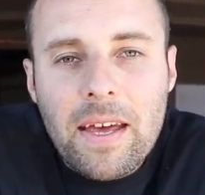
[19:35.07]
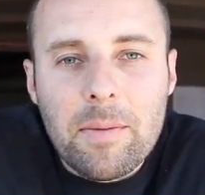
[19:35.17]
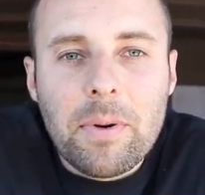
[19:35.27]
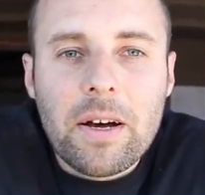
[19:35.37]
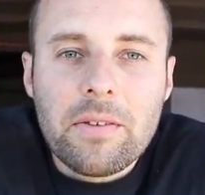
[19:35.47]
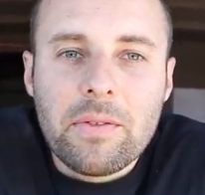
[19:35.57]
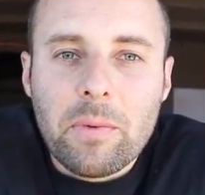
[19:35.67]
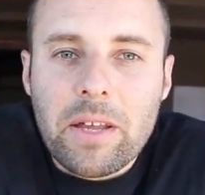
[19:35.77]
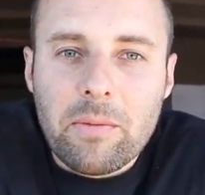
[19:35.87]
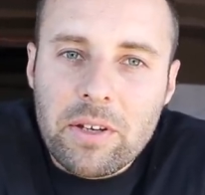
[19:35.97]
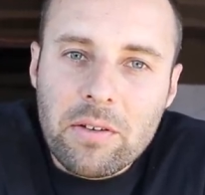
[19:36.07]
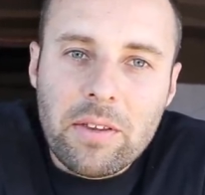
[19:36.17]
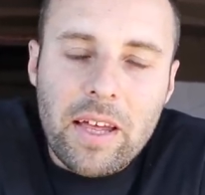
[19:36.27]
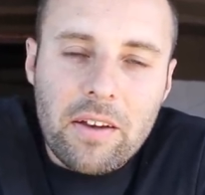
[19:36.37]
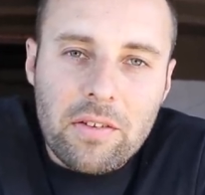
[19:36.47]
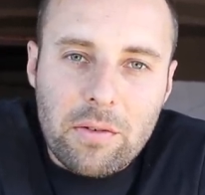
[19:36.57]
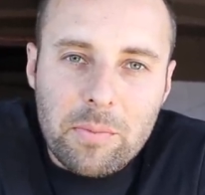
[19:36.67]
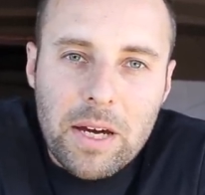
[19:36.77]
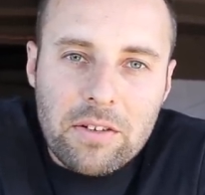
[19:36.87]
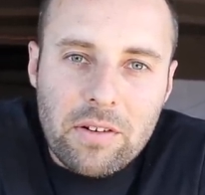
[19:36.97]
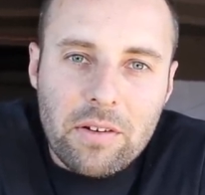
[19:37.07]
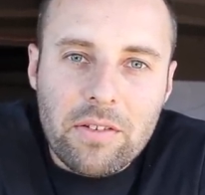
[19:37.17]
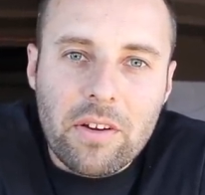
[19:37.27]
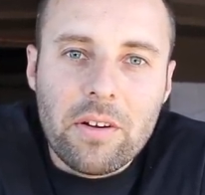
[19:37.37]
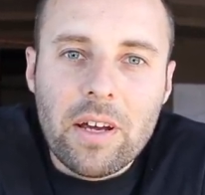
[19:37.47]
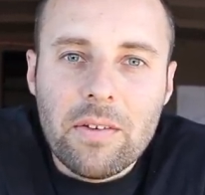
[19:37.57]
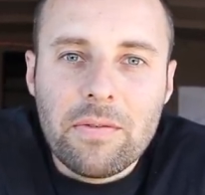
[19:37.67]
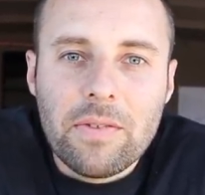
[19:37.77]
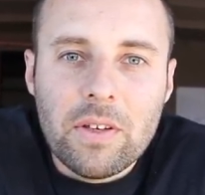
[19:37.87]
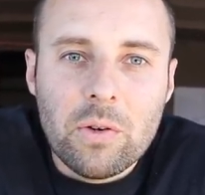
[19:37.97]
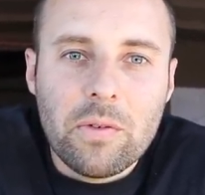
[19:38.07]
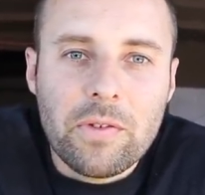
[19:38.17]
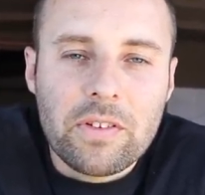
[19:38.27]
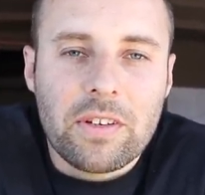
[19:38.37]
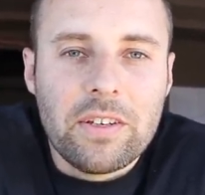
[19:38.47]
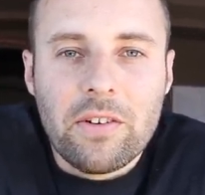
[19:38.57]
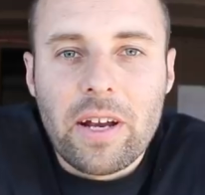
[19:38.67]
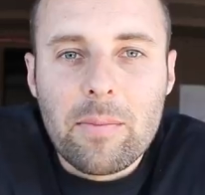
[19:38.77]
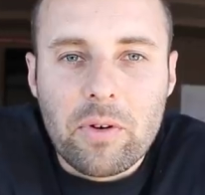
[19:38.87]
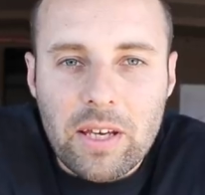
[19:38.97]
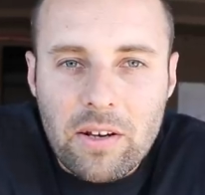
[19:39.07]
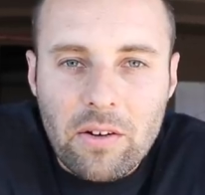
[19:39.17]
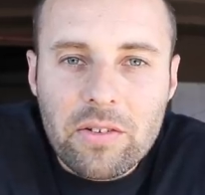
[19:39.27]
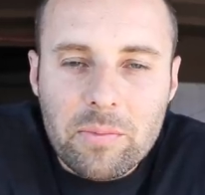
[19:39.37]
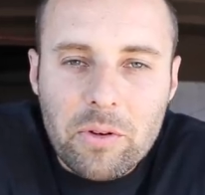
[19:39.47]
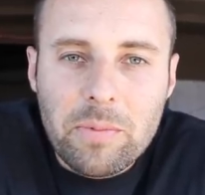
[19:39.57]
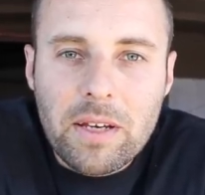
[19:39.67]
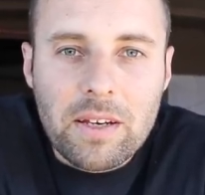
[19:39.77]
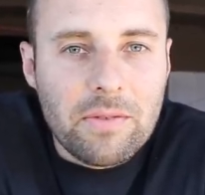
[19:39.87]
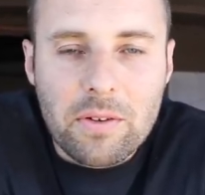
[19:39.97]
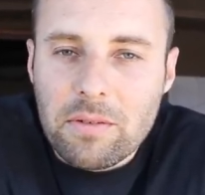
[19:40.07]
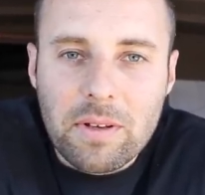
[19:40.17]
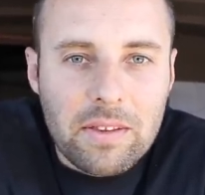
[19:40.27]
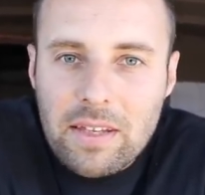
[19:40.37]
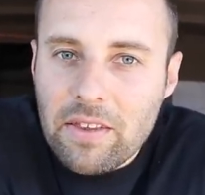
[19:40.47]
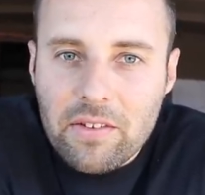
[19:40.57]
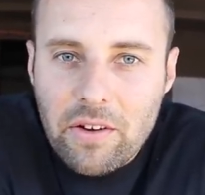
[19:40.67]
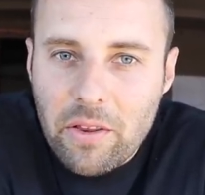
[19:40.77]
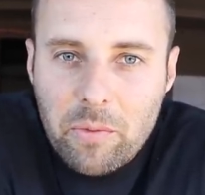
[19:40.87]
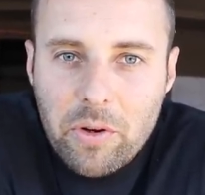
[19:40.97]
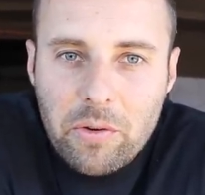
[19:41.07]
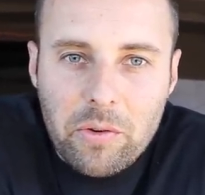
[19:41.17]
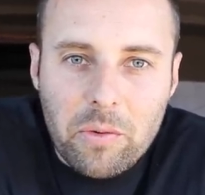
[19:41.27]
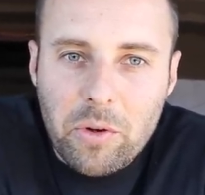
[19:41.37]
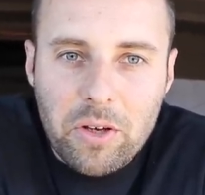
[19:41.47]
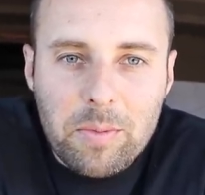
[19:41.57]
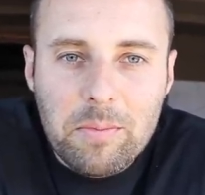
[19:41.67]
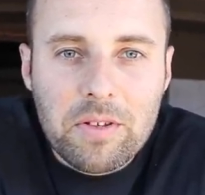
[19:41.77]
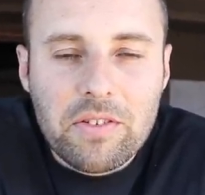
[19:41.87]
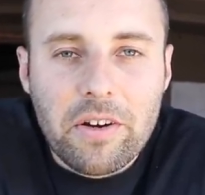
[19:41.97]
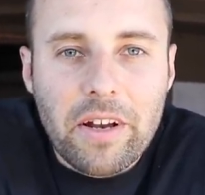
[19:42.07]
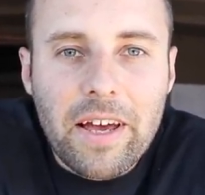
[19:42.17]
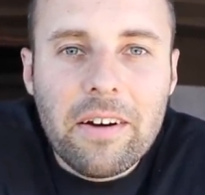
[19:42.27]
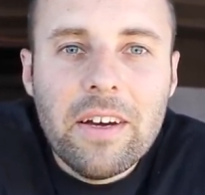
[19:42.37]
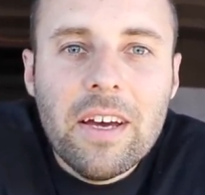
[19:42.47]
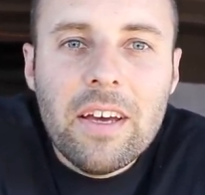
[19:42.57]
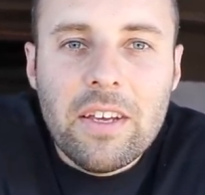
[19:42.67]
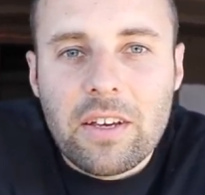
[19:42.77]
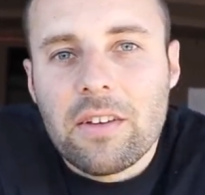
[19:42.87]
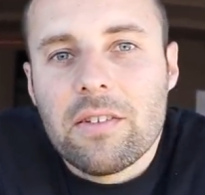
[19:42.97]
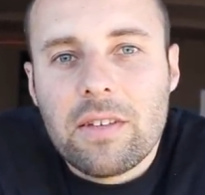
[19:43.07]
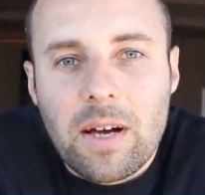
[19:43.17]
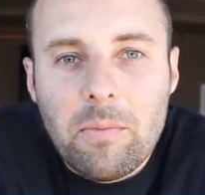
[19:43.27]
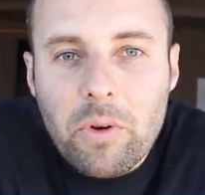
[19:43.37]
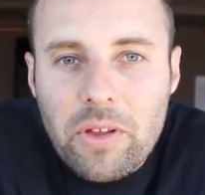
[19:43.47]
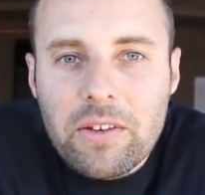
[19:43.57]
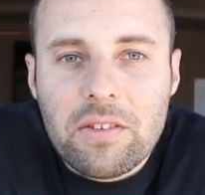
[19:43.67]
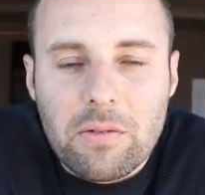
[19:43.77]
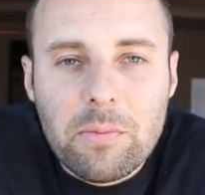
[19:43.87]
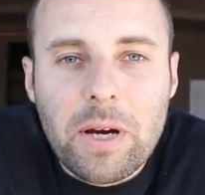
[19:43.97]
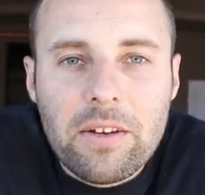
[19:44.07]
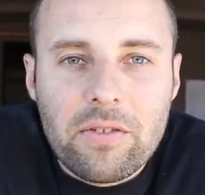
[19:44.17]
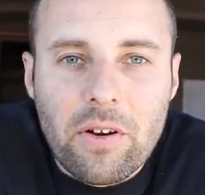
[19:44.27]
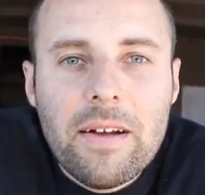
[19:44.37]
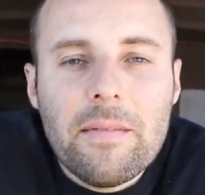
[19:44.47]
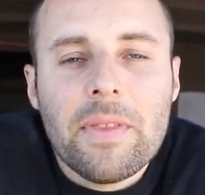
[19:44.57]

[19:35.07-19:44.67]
And part of the way that we do that is through Patreon. So if you're physically not able to get onto Brupeg, if you're at the other side of the world or work commitments don't allow, you can come with us through Patreon.